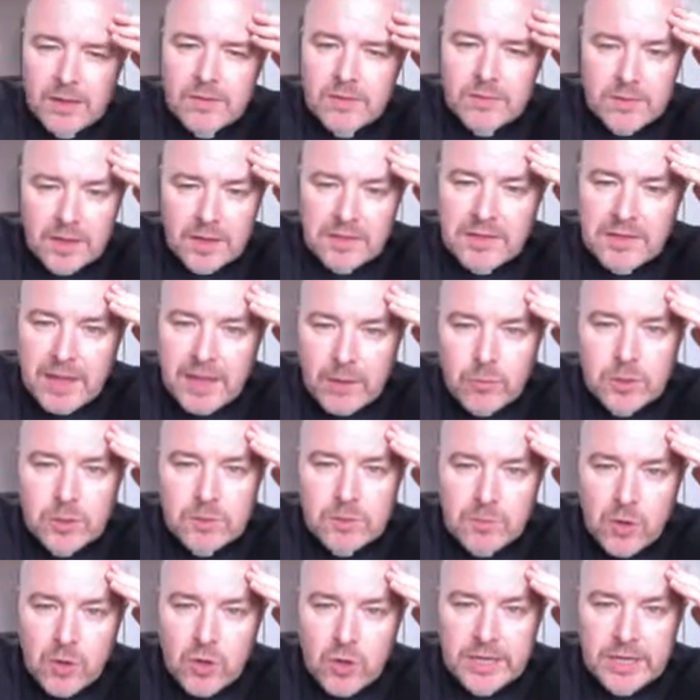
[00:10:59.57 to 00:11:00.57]
then that would
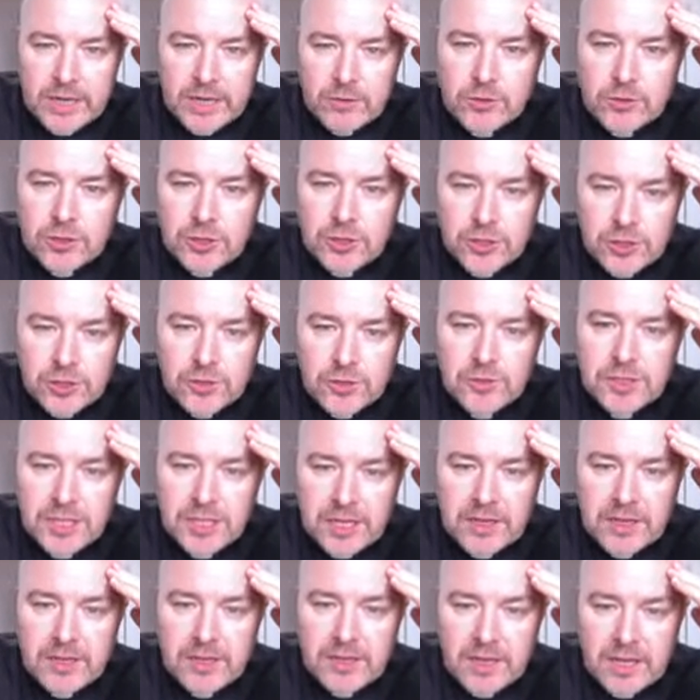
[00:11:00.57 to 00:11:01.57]
mark out
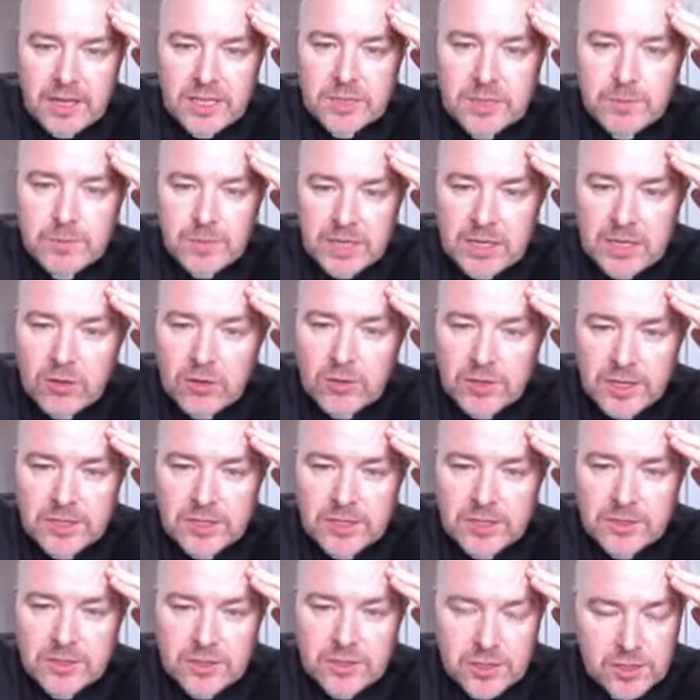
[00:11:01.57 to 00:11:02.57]
junior as
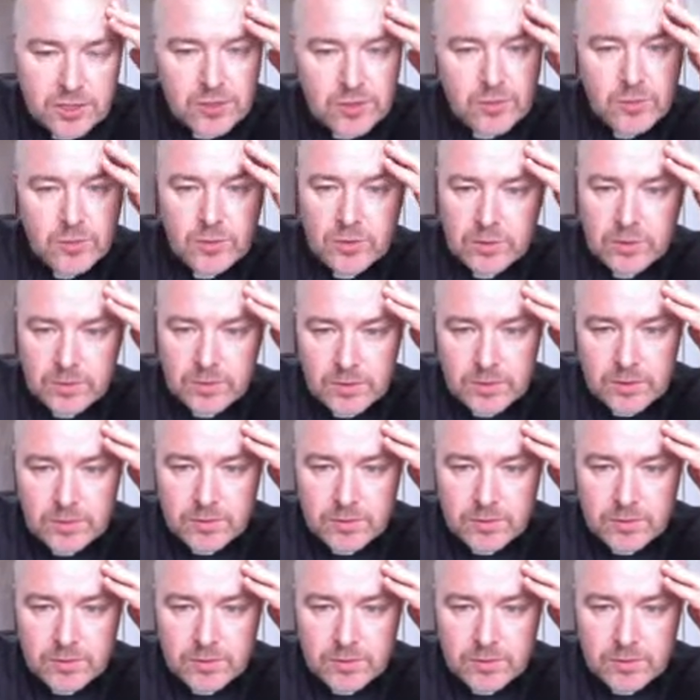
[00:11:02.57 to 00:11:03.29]
belonging to